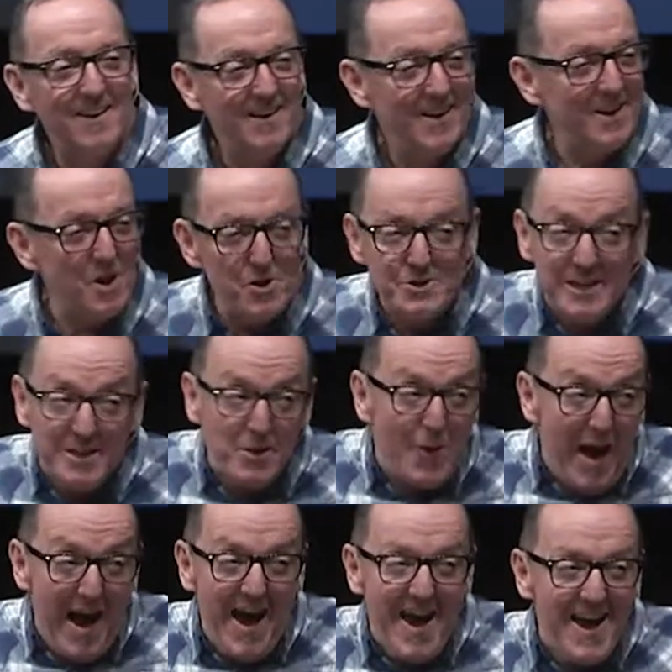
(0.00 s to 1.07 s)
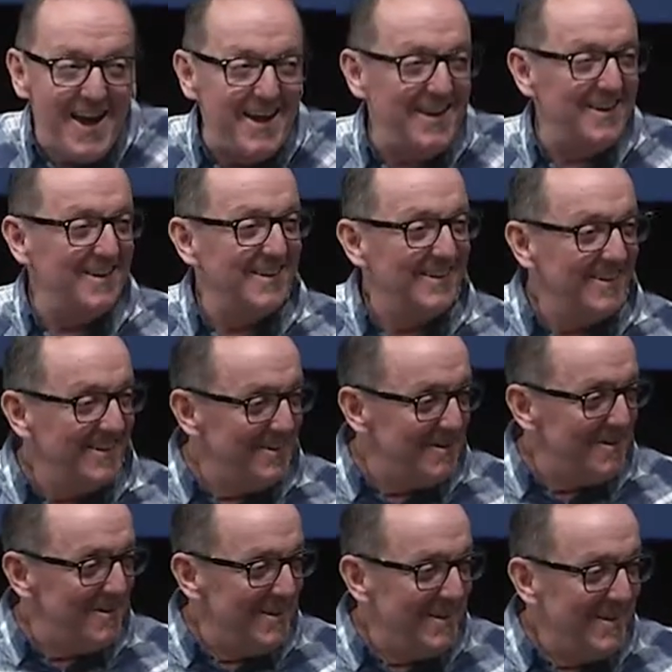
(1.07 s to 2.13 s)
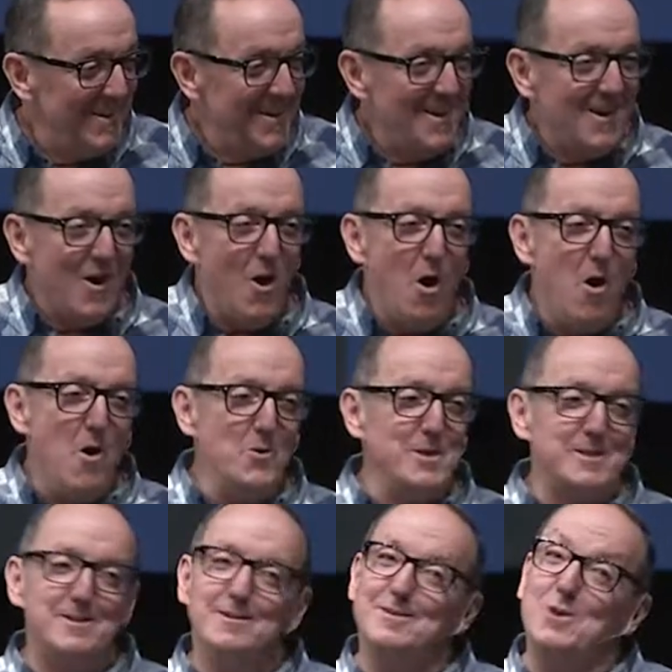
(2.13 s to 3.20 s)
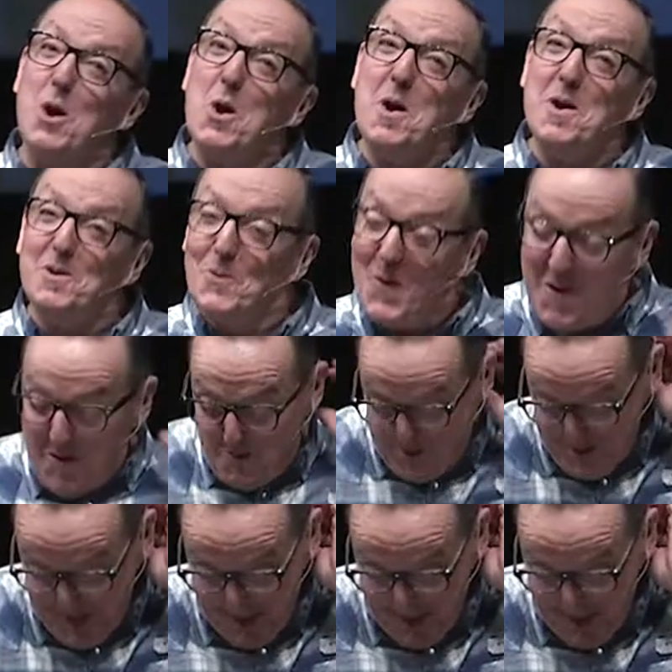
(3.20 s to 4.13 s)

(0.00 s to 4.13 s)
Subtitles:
It goes either way. Oh, this is good. Woo!